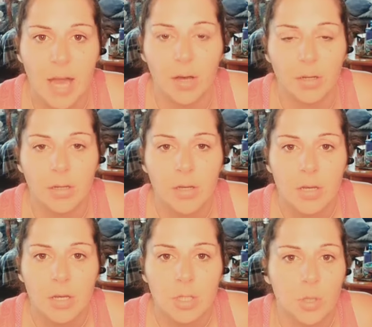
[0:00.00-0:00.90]
hell.
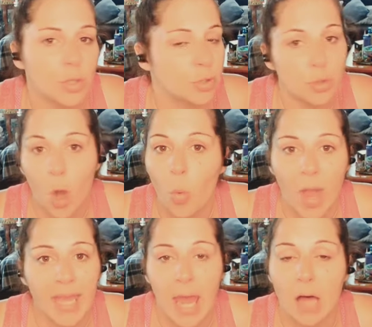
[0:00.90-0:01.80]
So there's no
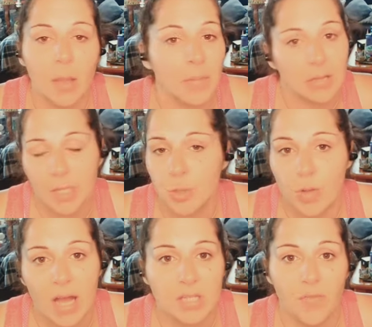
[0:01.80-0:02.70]
way in hell I'm gonna let you
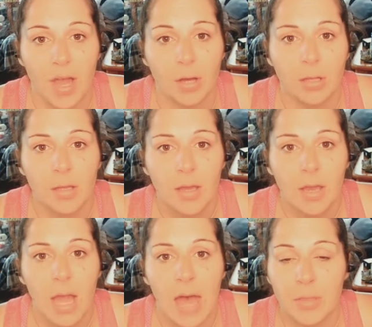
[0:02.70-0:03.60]
guys fail,
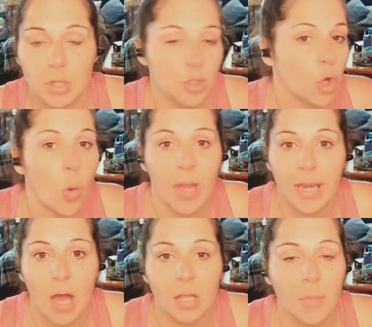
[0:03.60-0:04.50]
and there's no way in
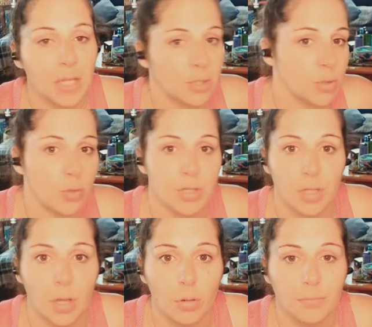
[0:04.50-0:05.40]
hell I'm gonna let you do this
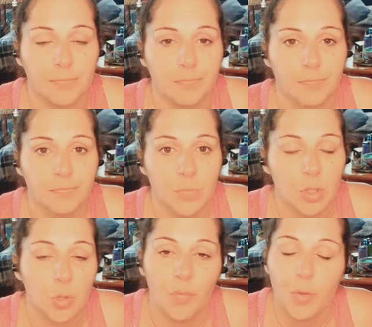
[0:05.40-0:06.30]
alone.
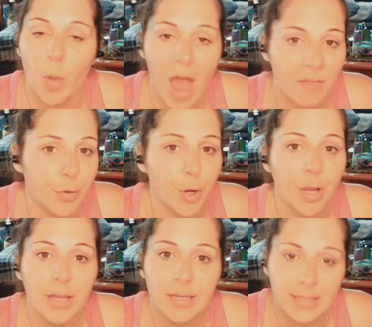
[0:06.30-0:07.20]
So if you ever
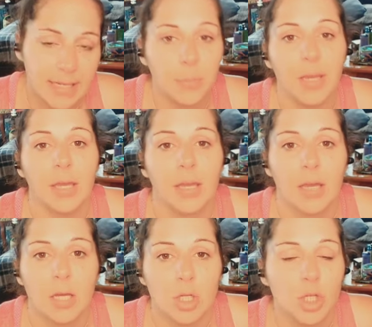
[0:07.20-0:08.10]
need me,
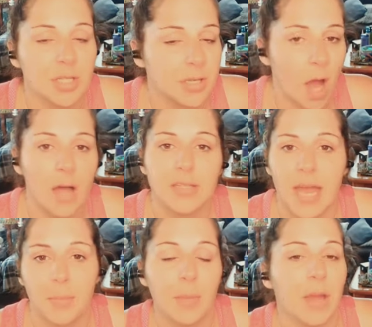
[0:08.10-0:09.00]
just
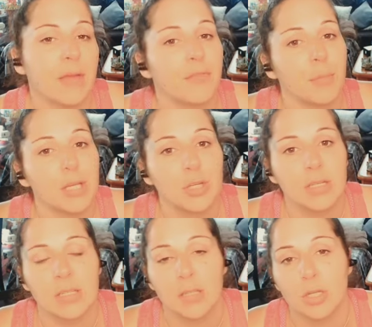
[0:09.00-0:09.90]
contact me. My information
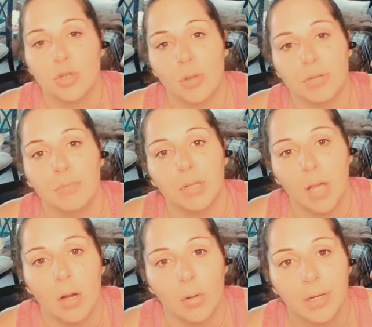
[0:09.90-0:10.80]
is in the description
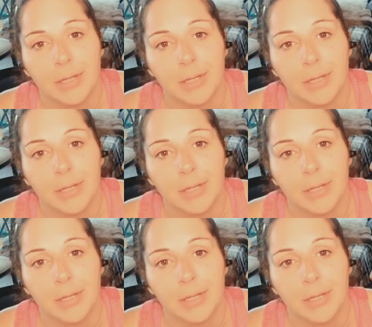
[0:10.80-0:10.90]
below.